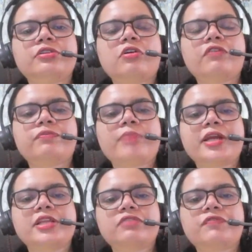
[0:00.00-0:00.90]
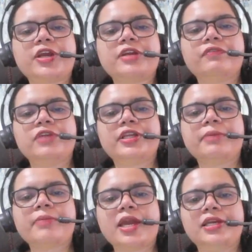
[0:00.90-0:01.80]
of Barrie's friend
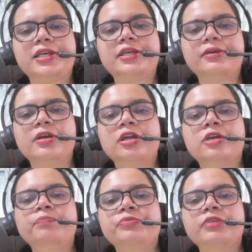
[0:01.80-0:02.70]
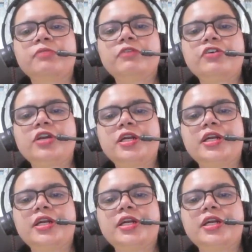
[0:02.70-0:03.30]
William Henley. Before her